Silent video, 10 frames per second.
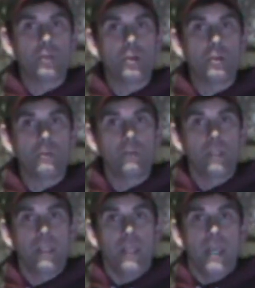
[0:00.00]
Pro,
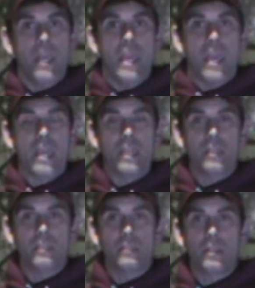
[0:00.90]

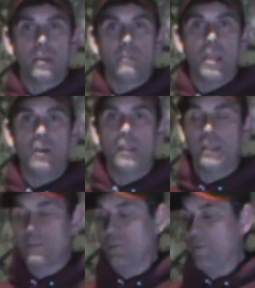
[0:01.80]
and how I like it so